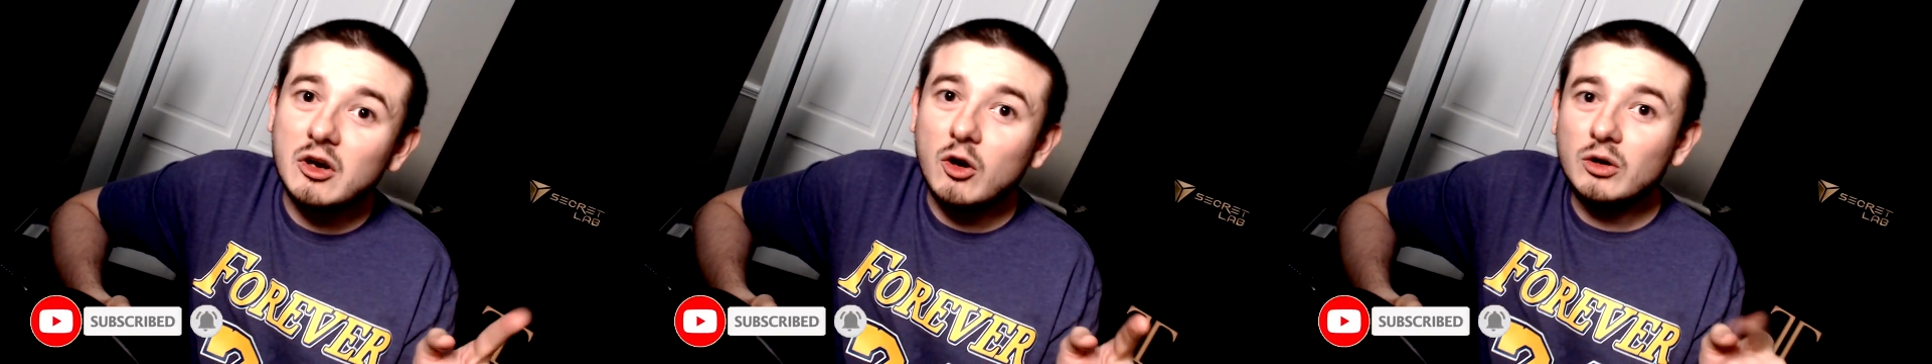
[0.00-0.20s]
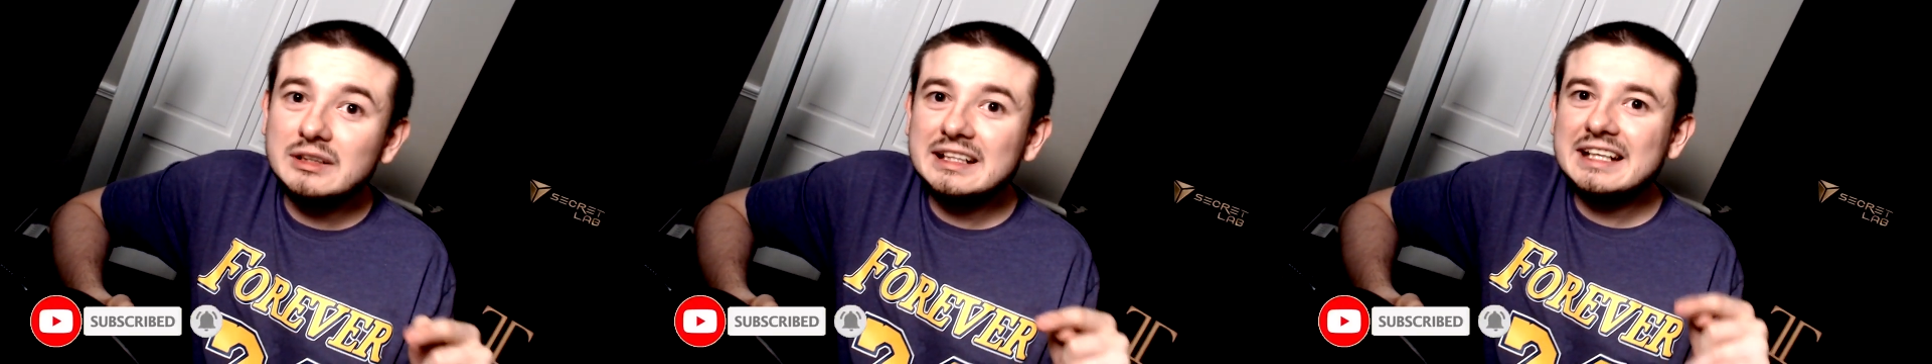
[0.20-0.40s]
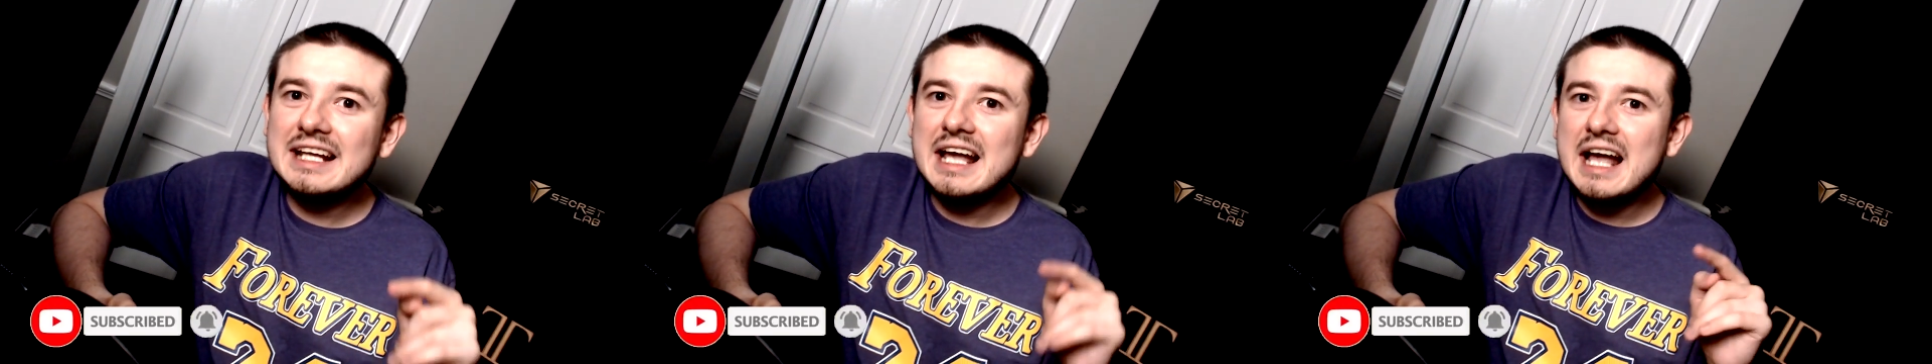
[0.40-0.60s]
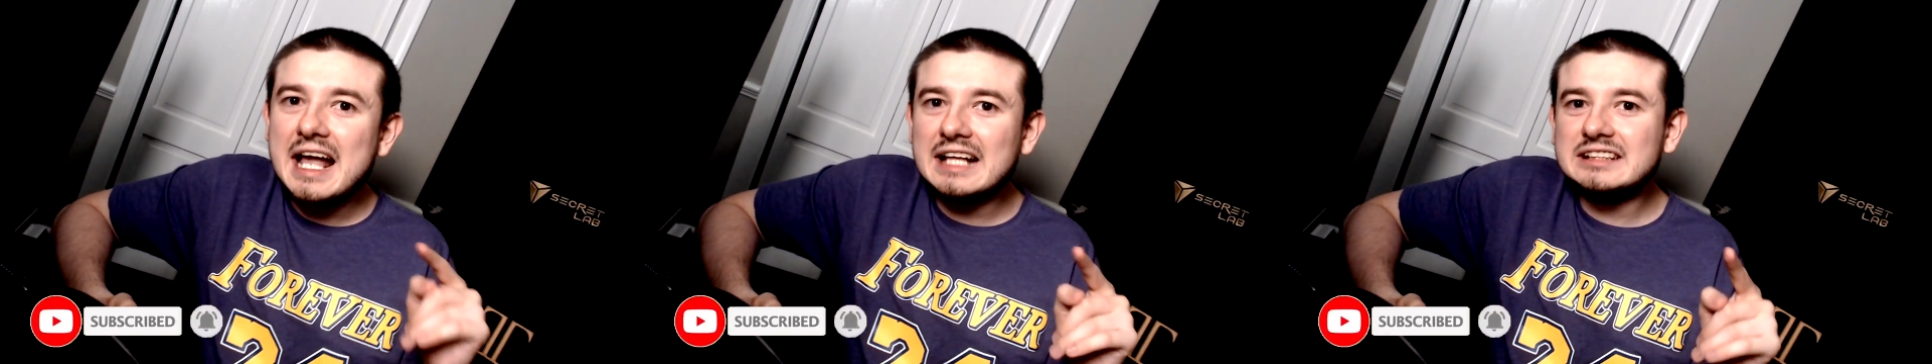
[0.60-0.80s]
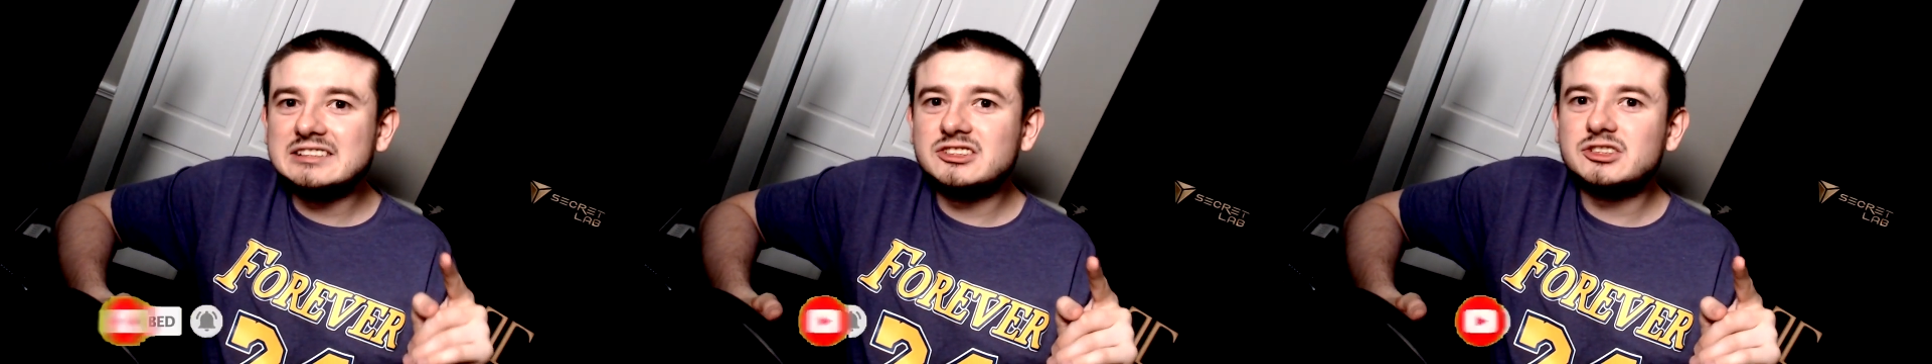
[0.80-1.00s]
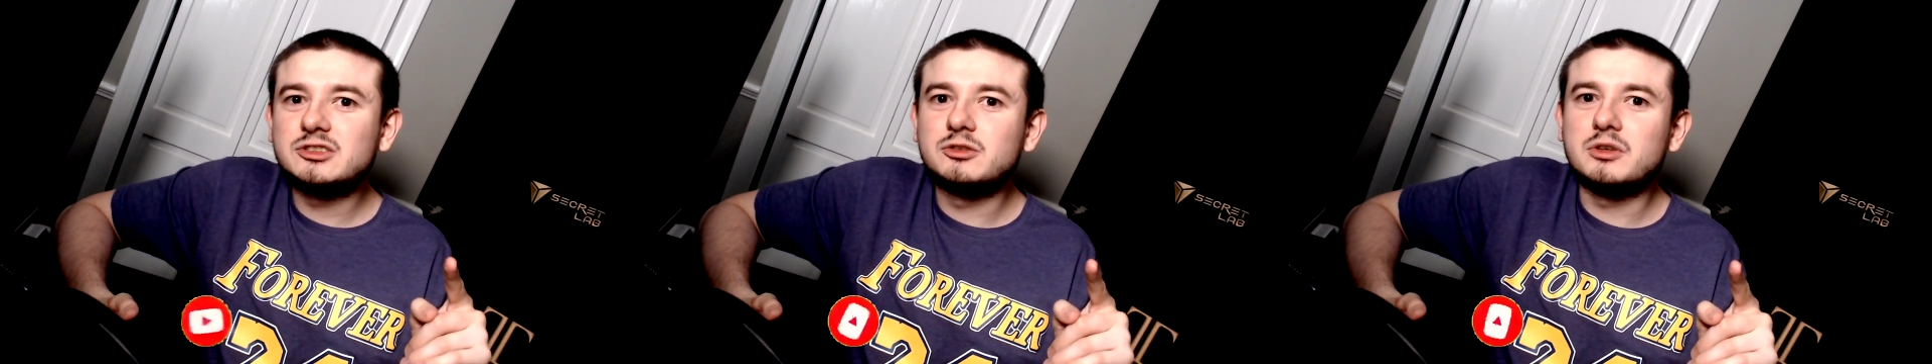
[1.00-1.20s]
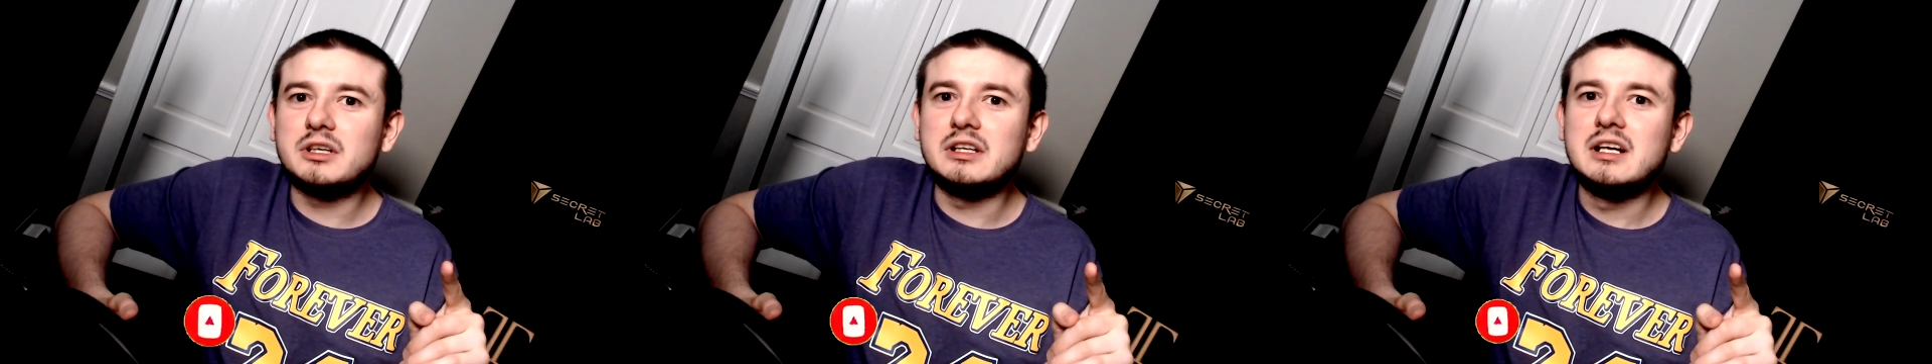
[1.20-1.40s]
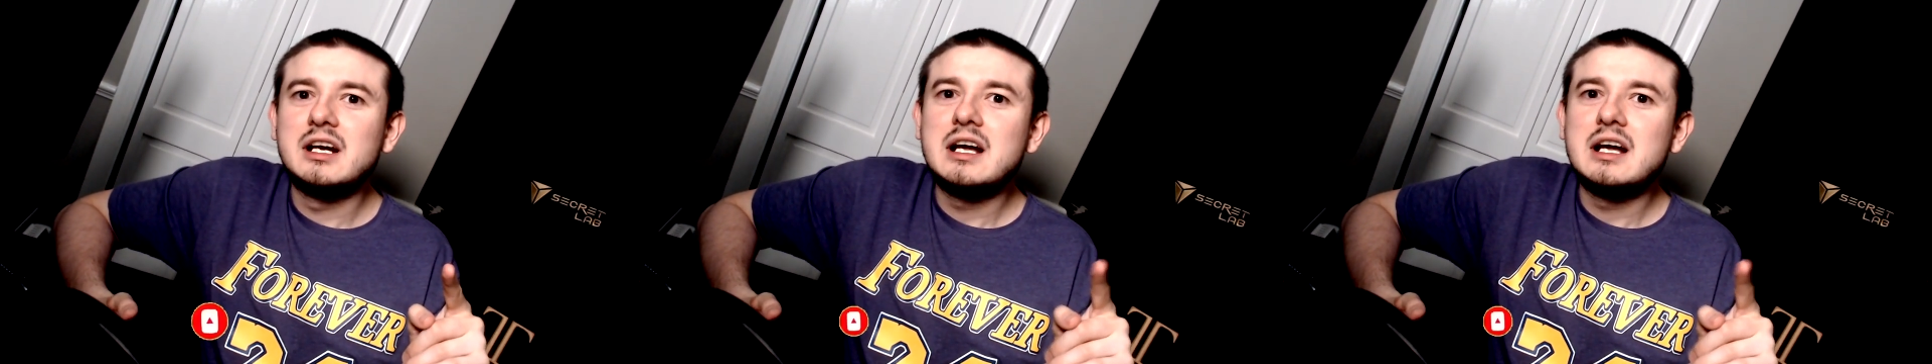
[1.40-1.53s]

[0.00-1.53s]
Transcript: on the end screen.